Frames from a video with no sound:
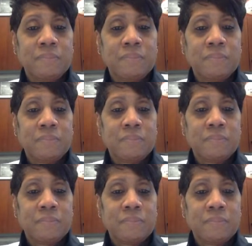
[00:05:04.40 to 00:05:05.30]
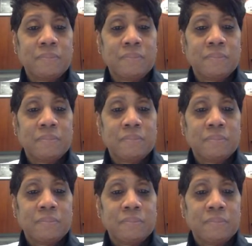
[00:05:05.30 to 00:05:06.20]

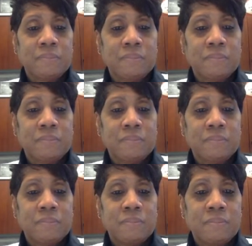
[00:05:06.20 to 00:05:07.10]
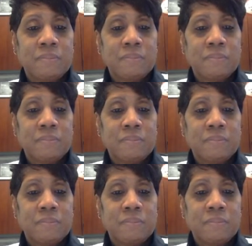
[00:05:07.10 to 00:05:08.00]

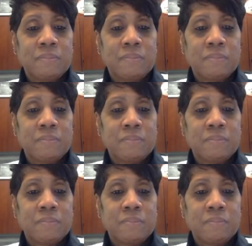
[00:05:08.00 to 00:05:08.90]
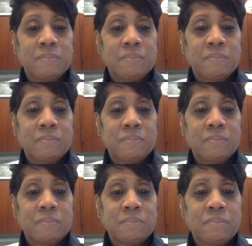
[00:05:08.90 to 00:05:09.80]

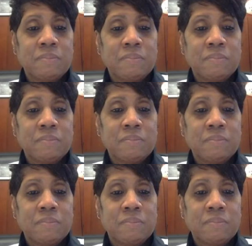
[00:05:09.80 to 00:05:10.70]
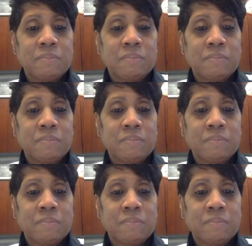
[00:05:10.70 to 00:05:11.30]
(silent)